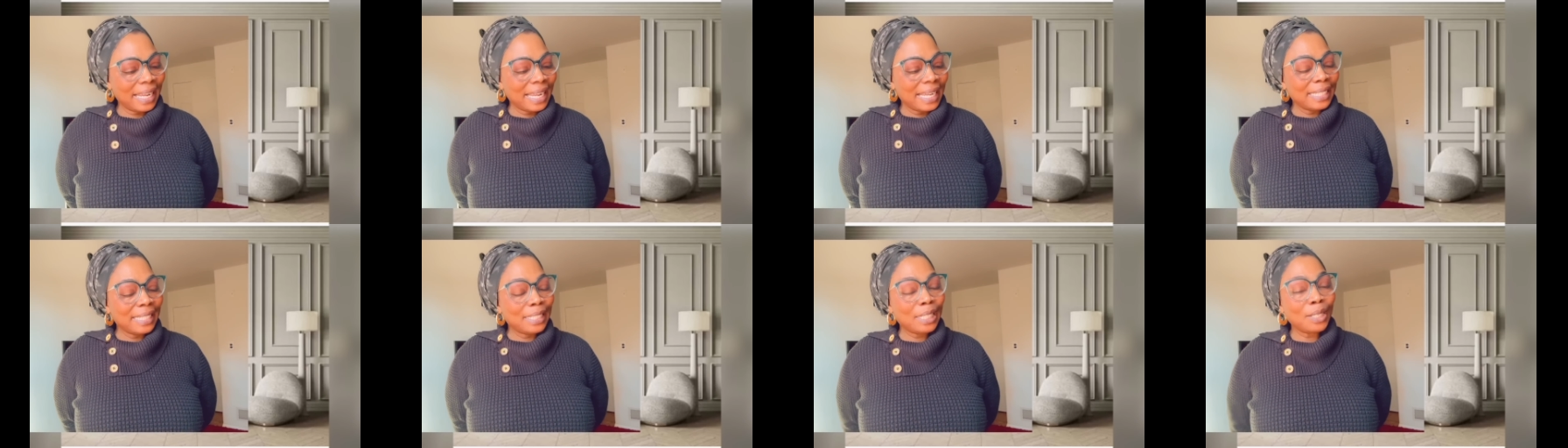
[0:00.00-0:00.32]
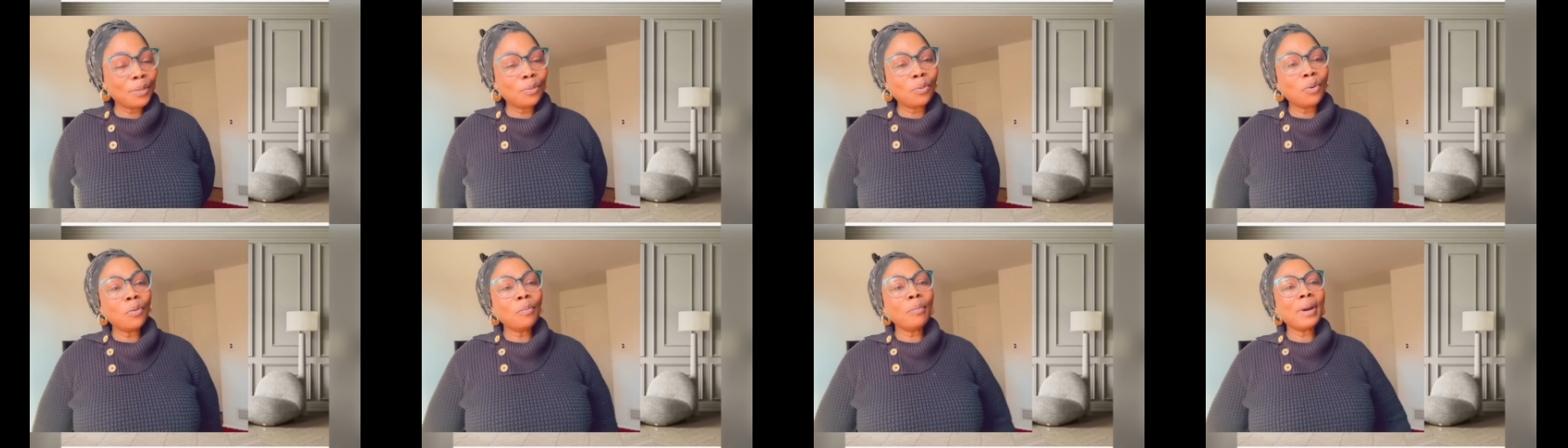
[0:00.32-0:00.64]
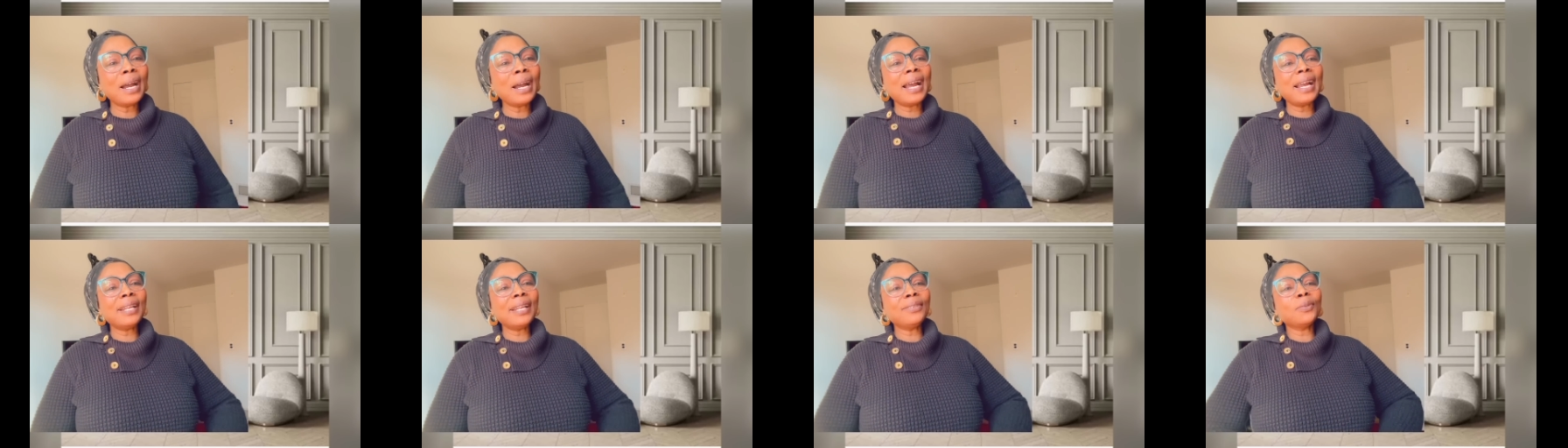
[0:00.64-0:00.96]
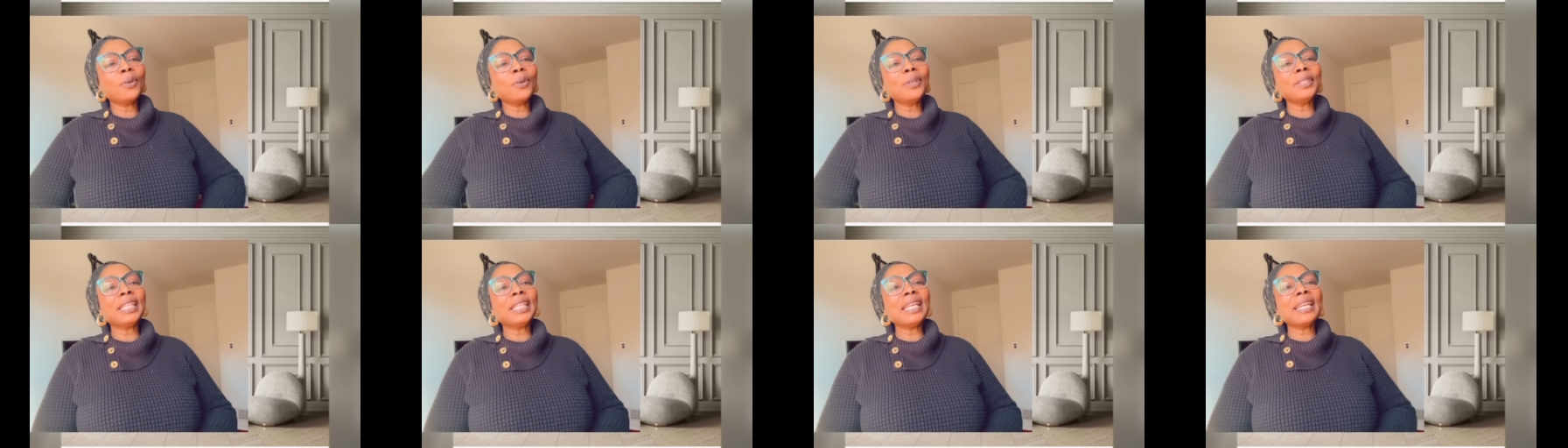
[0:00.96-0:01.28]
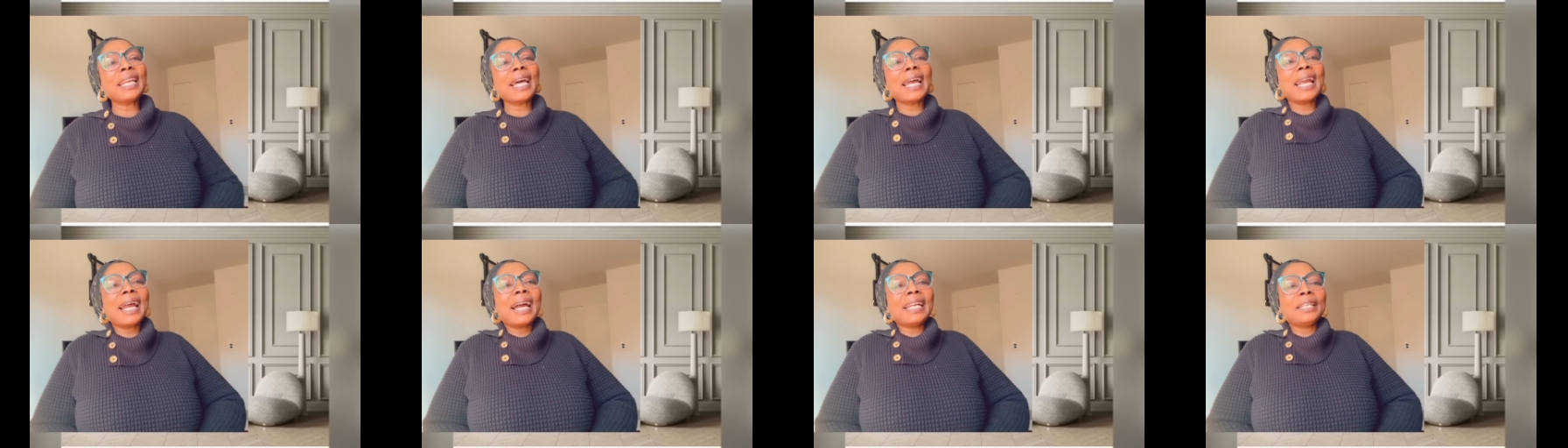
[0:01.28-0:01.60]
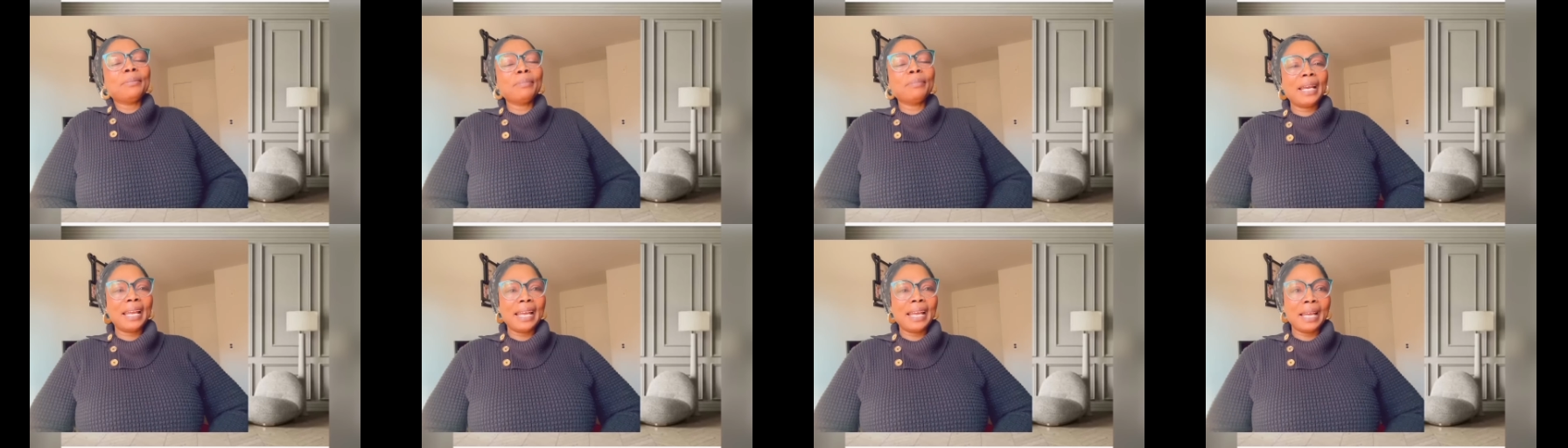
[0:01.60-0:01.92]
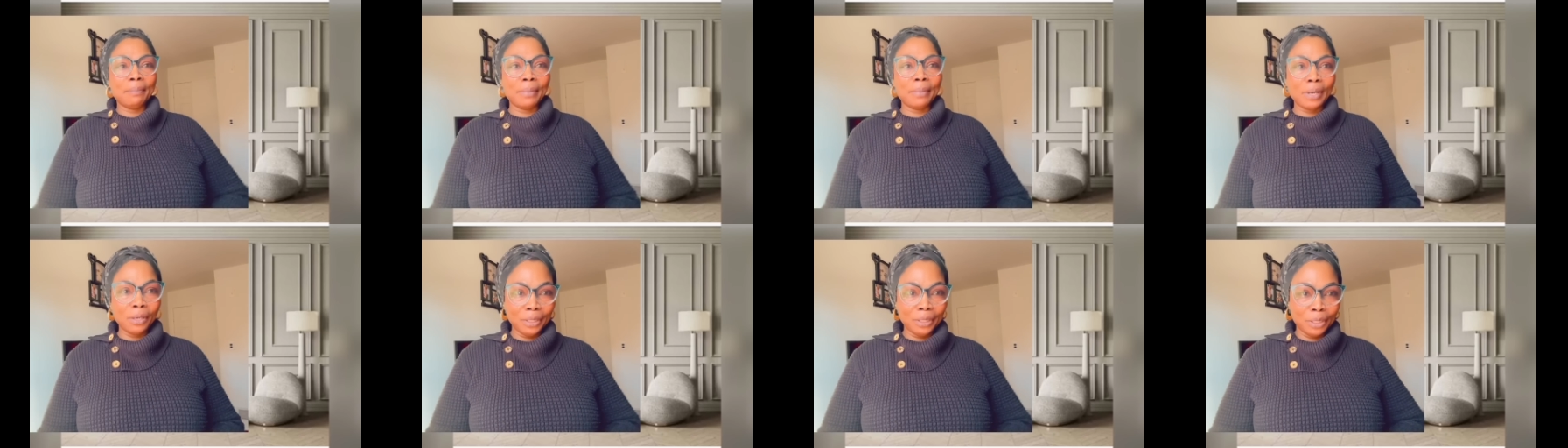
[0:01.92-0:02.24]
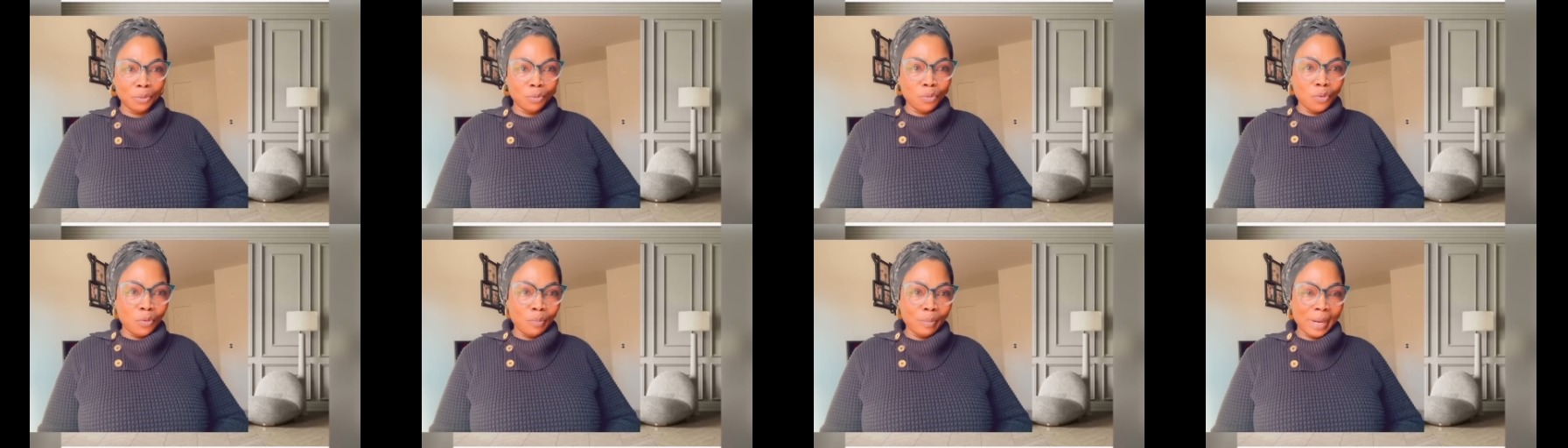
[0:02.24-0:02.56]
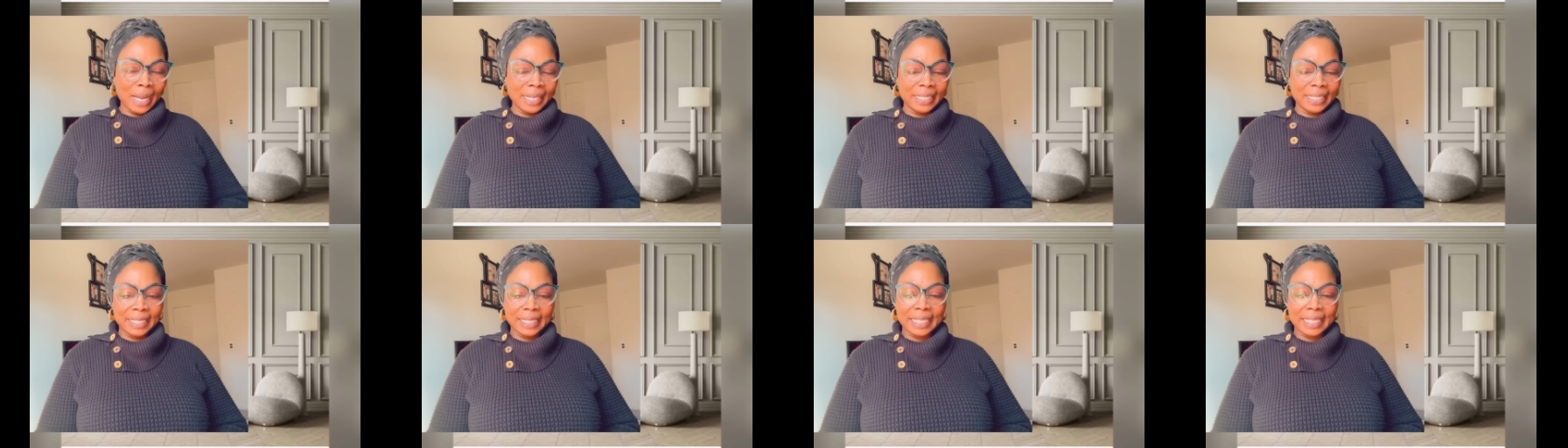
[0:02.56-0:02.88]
The woman, one thing I admire about the woman is